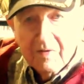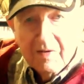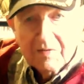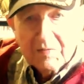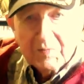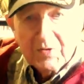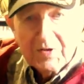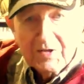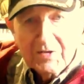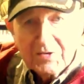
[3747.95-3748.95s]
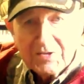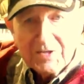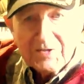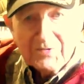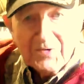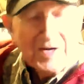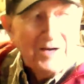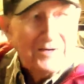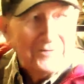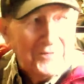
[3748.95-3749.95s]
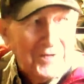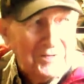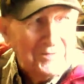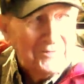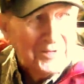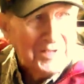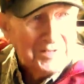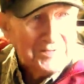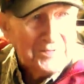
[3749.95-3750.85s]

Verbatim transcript: it's pretty loosely run that because we